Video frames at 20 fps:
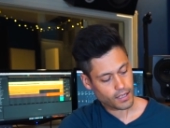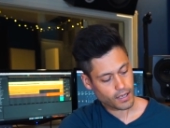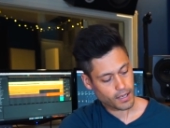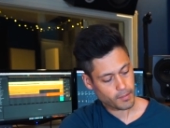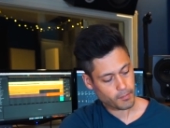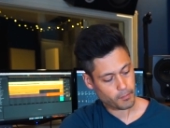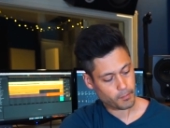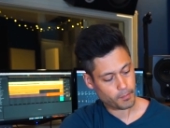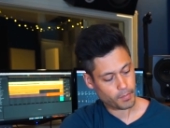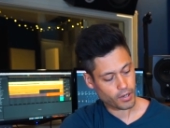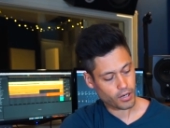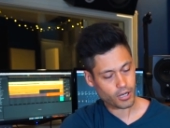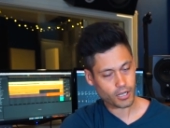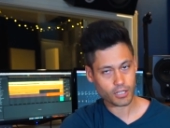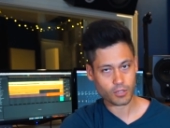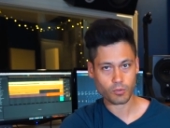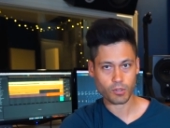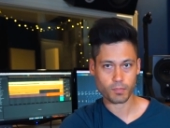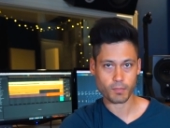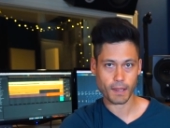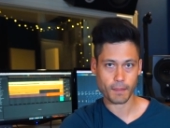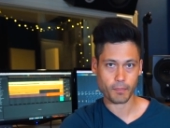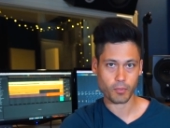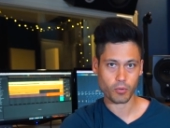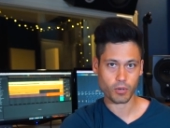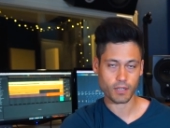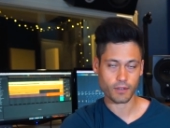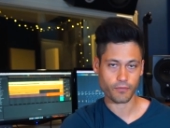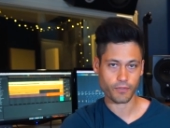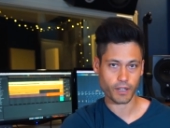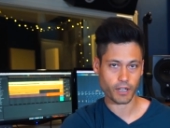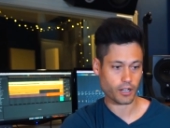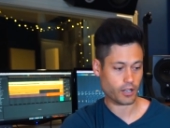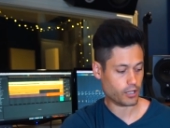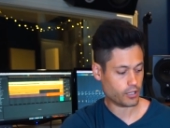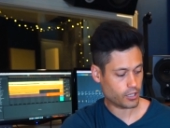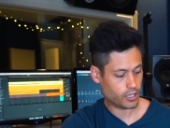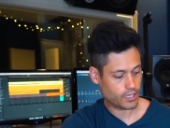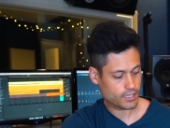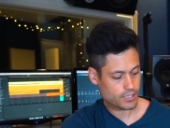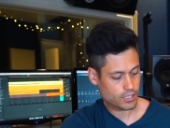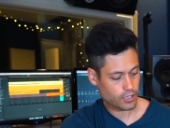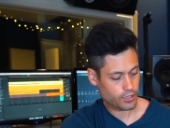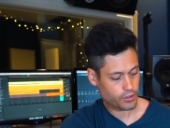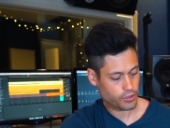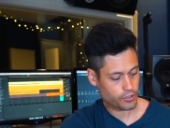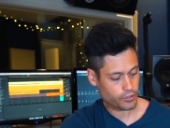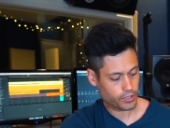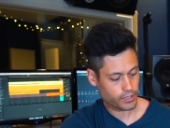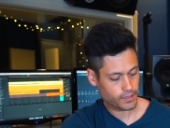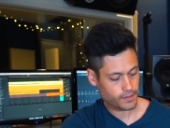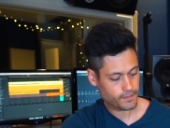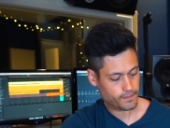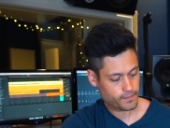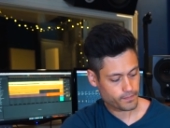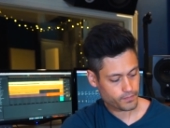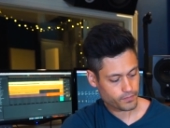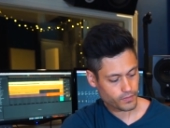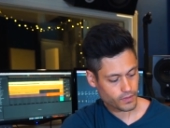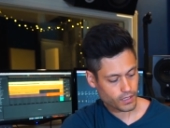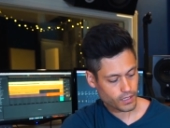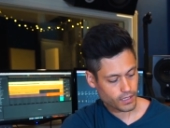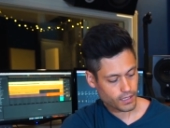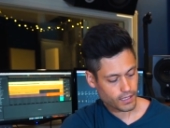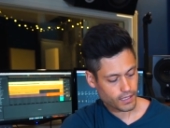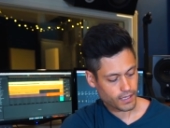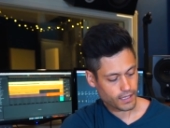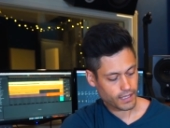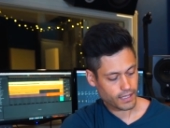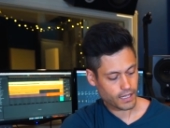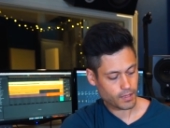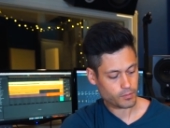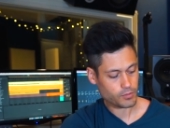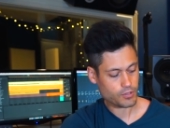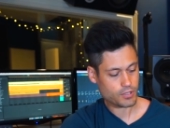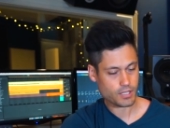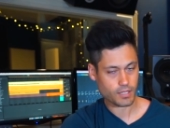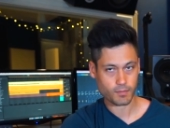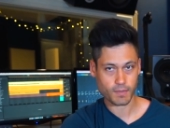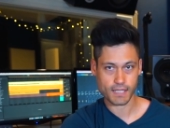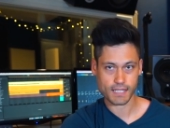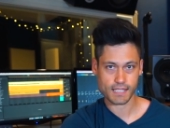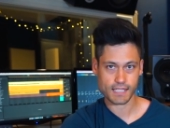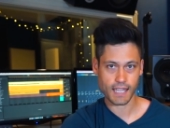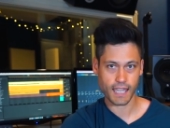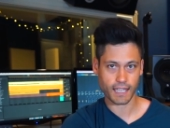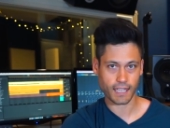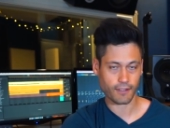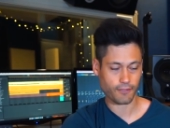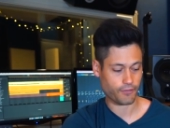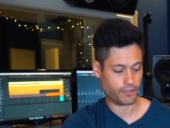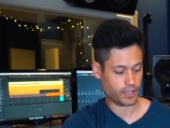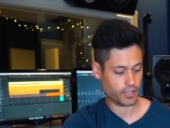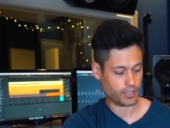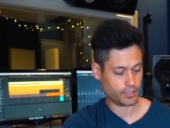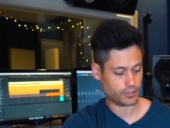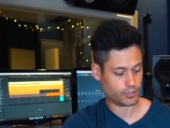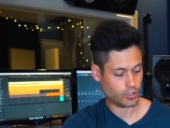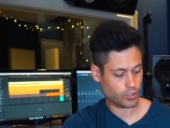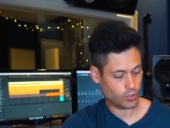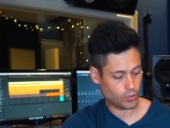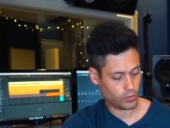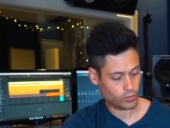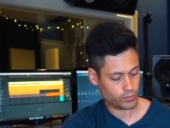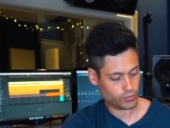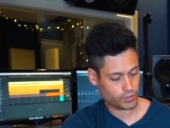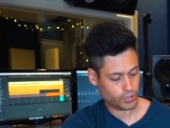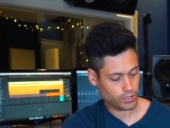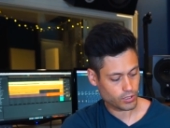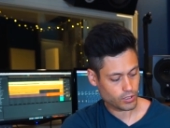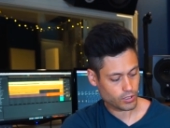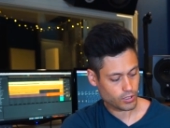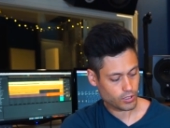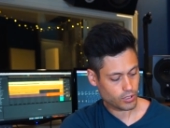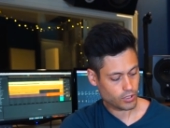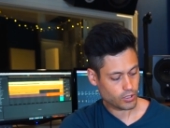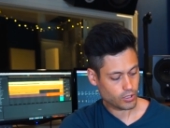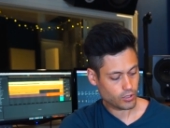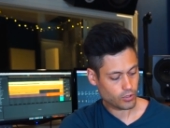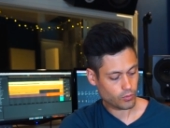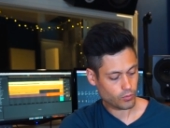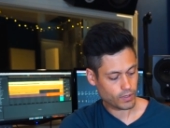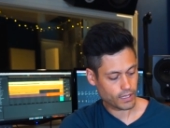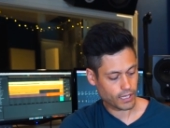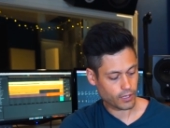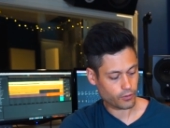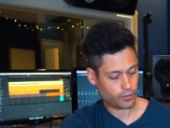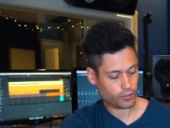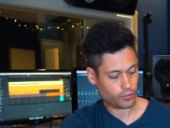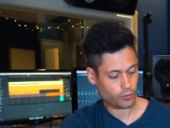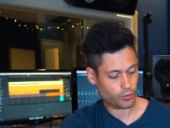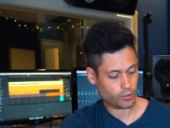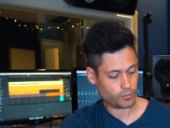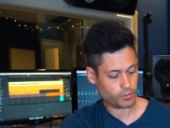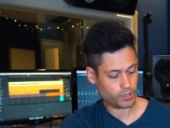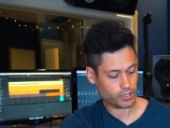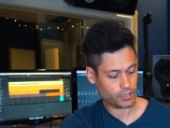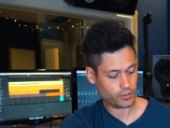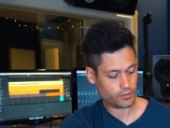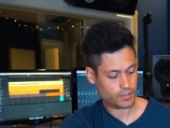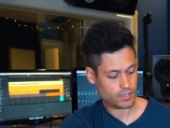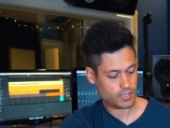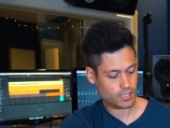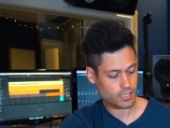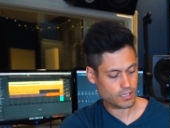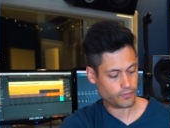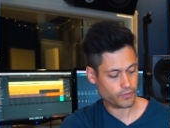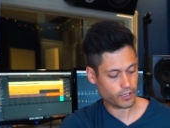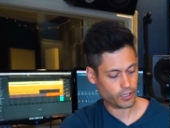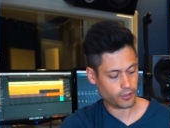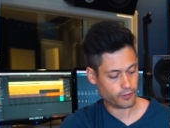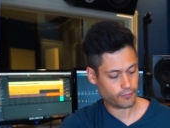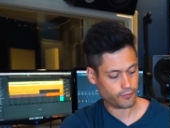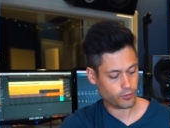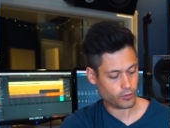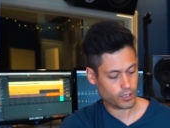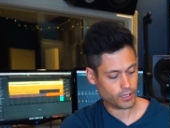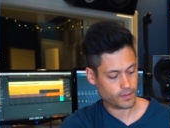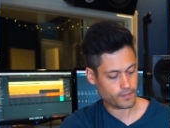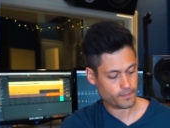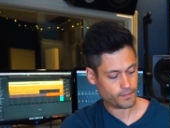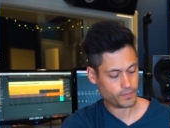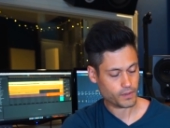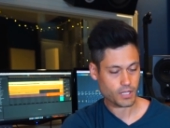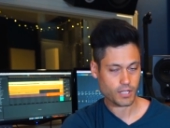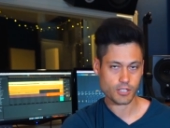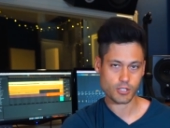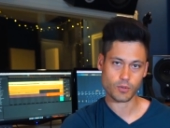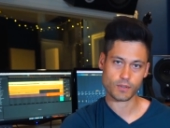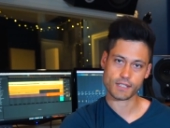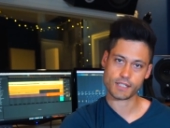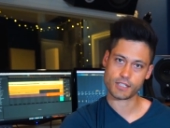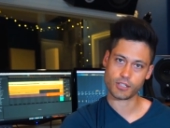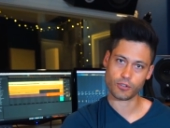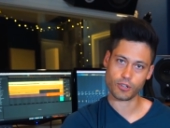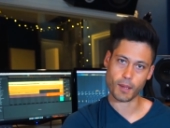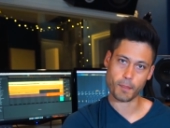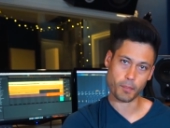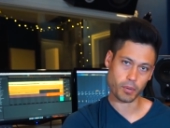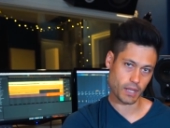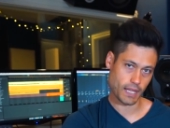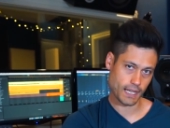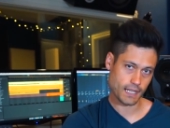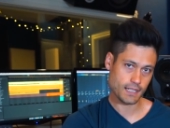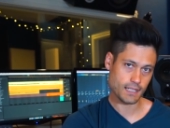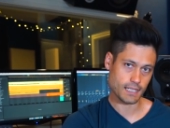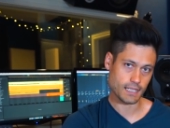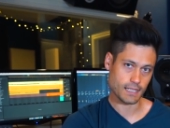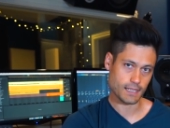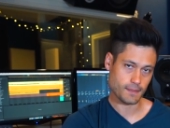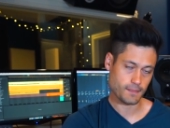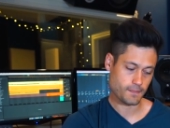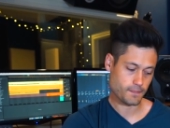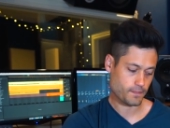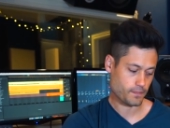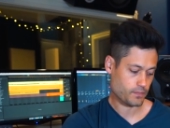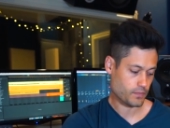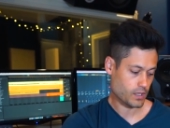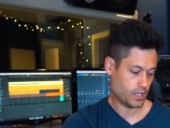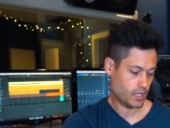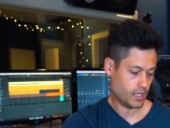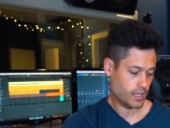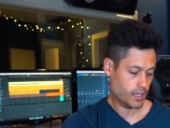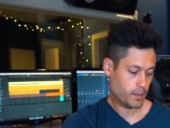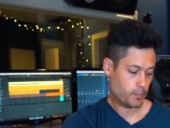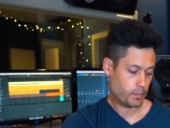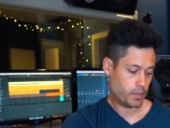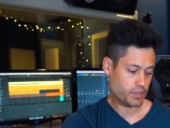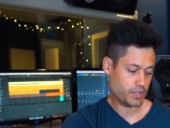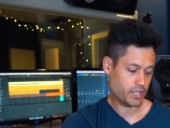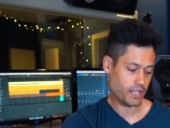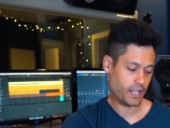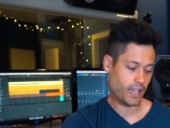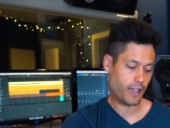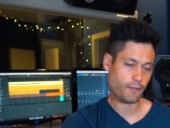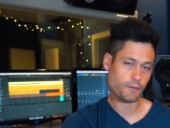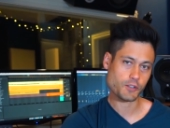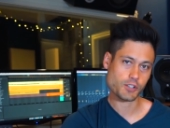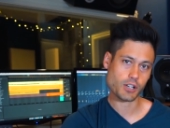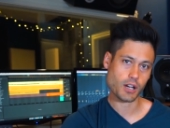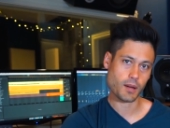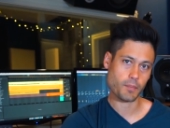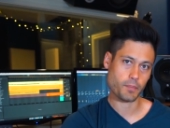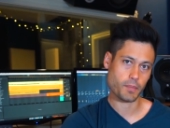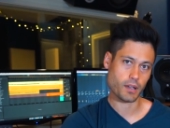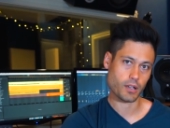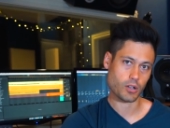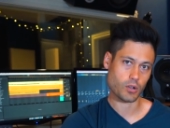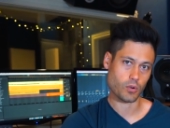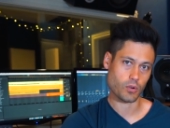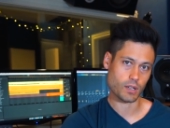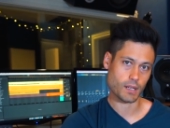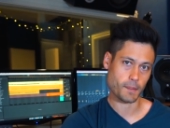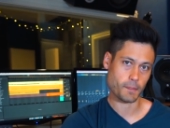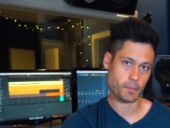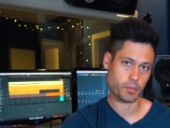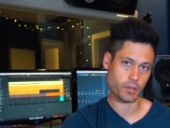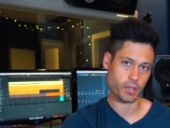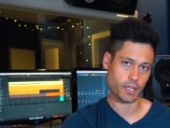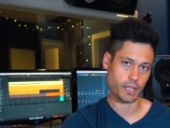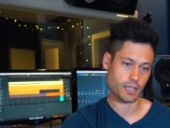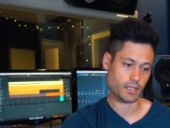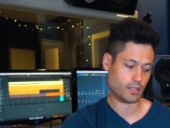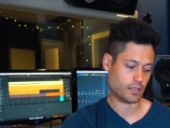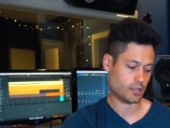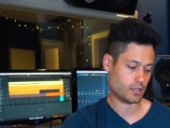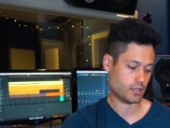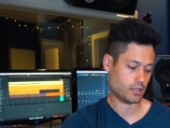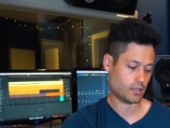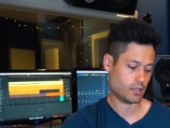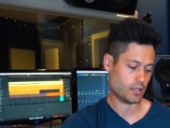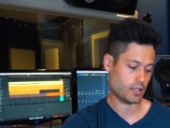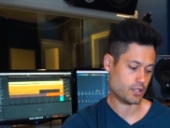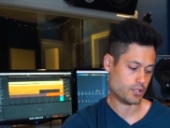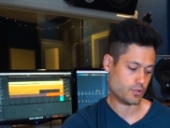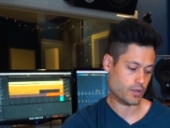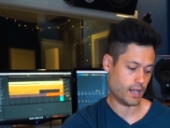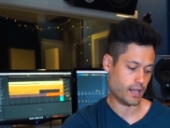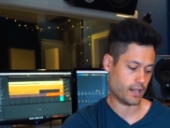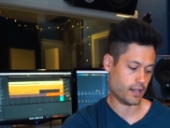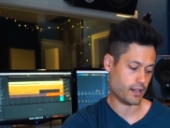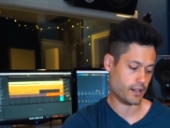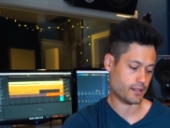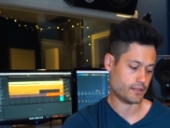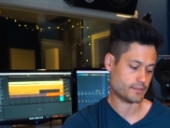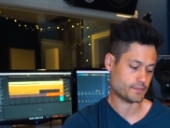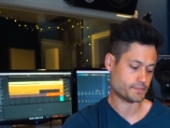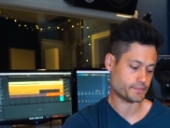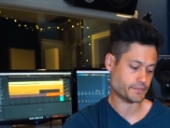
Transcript: I'm barring with my pointing finger across all 3, and I'm using my 2nd finger to hold what I would normally use this finger for. So it's still a plain D, but the F sharp chord I'm playing is right here.